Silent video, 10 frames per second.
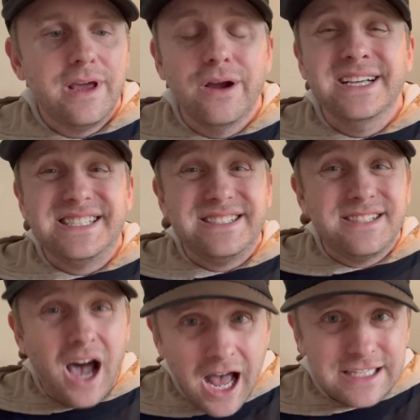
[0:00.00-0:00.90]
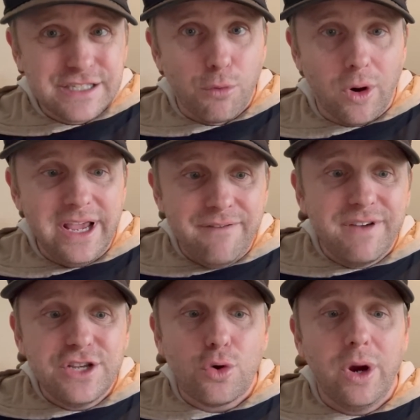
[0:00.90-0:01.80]
There is tons more
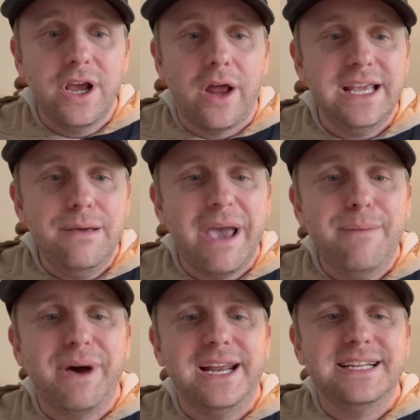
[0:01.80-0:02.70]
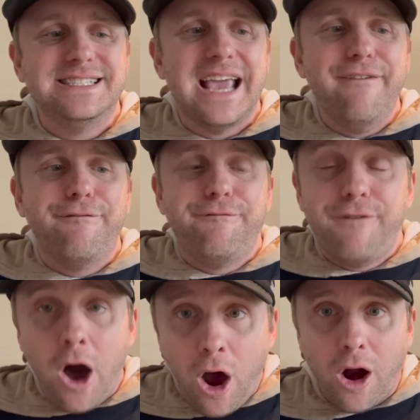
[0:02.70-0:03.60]
inventory on eBay, but it is a
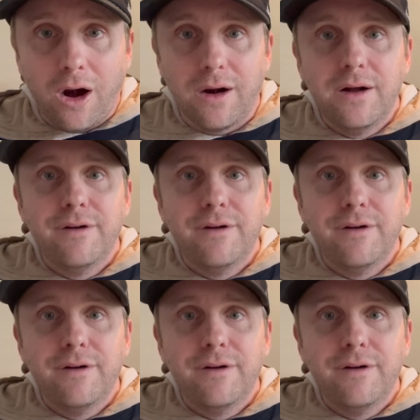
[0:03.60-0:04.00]
far